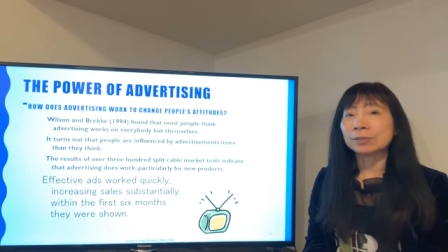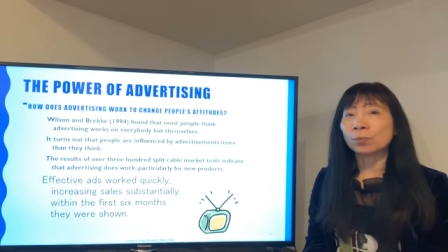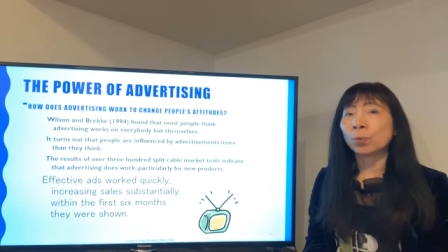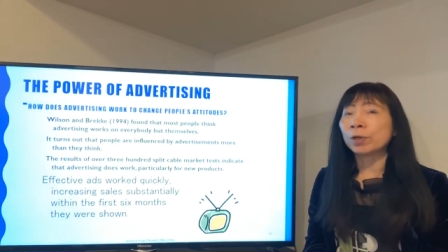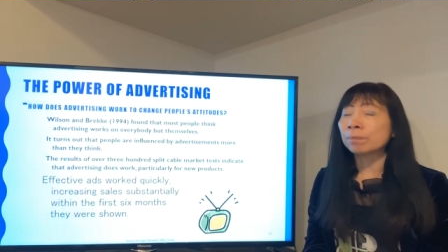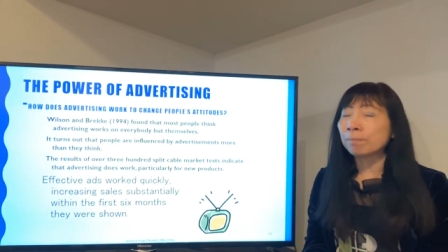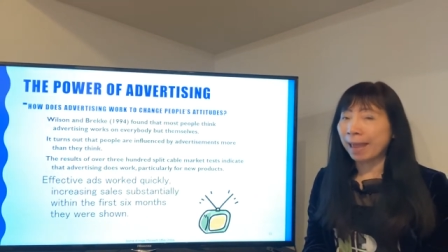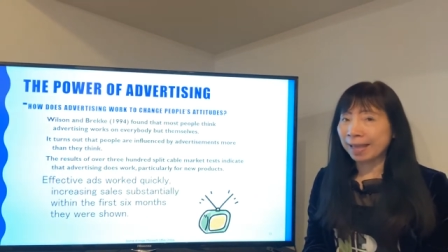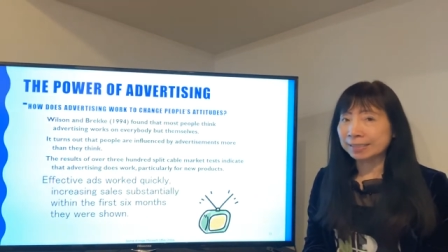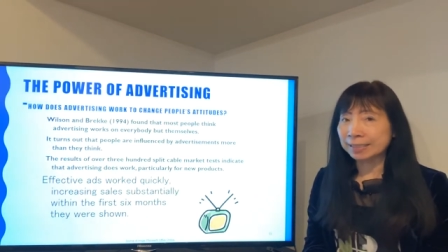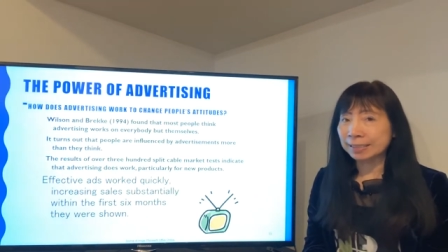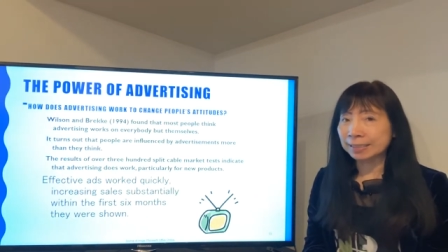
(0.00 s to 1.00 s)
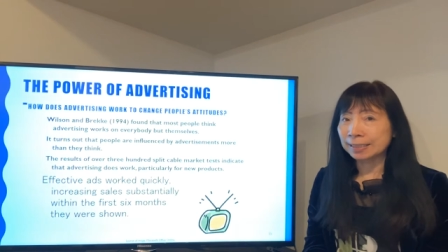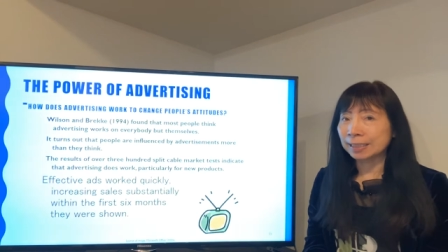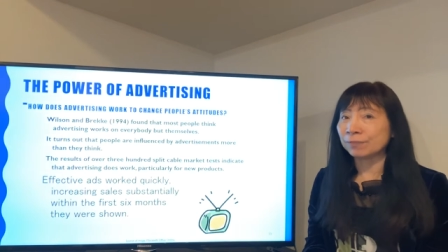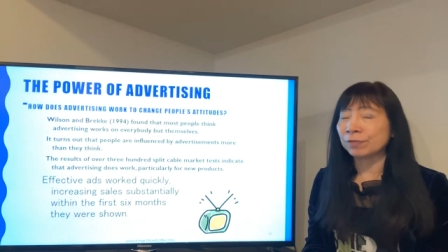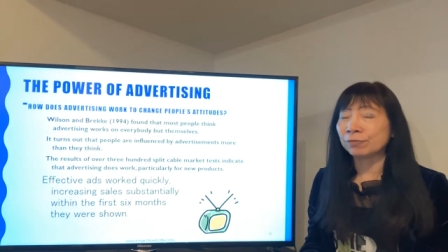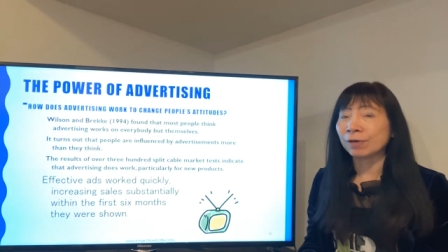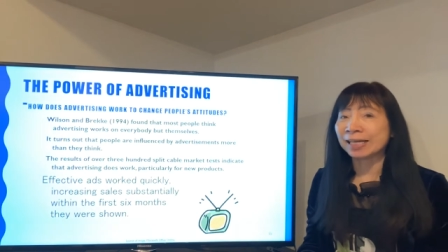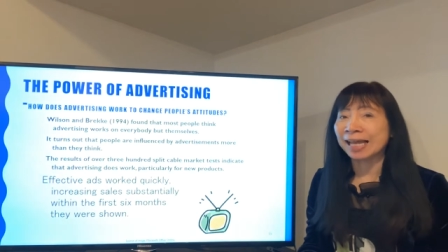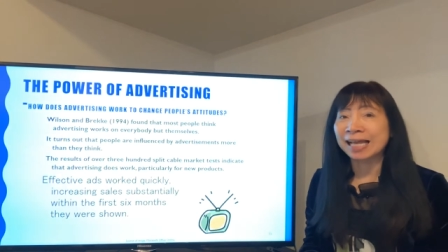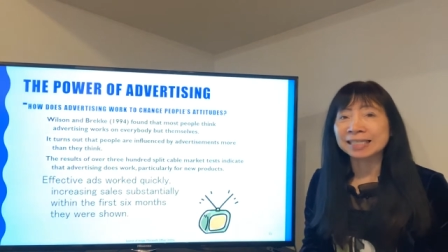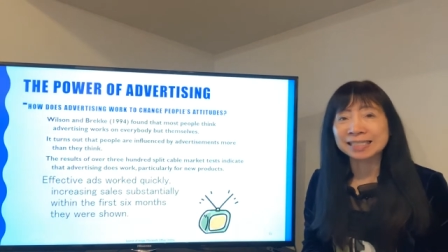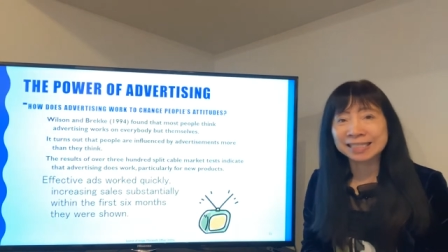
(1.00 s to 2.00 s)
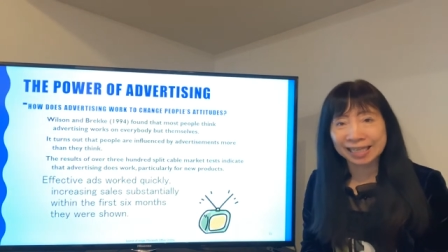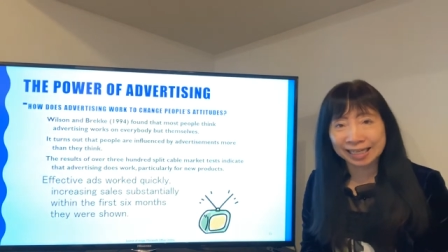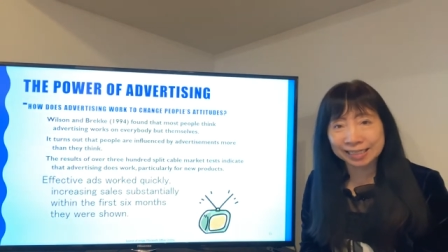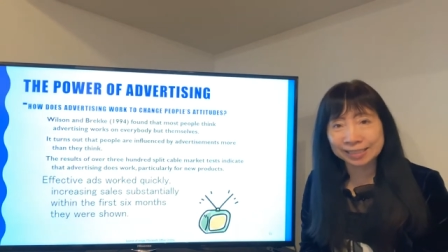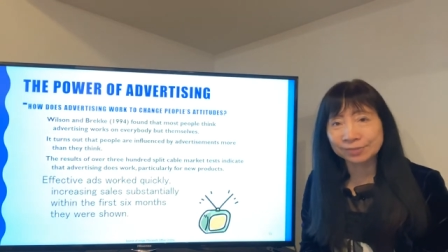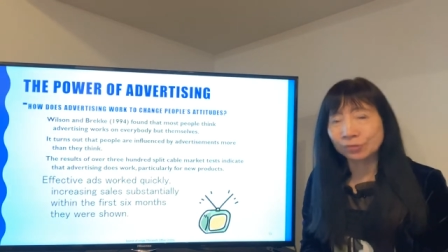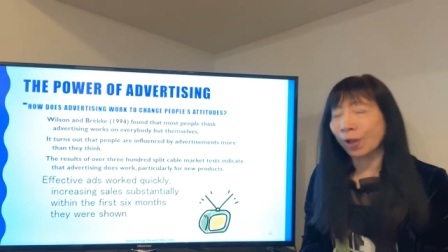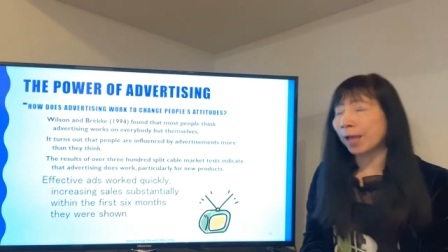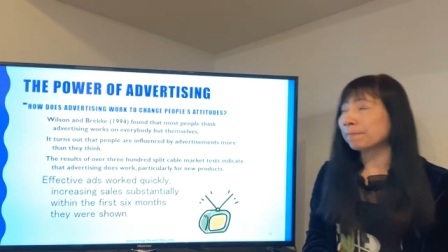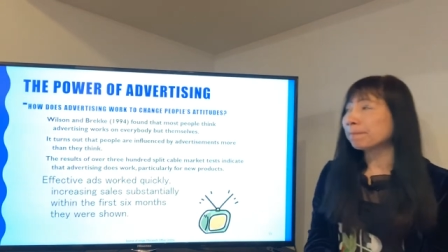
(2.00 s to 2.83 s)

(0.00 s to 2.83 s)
wear mask if you are not sick, right?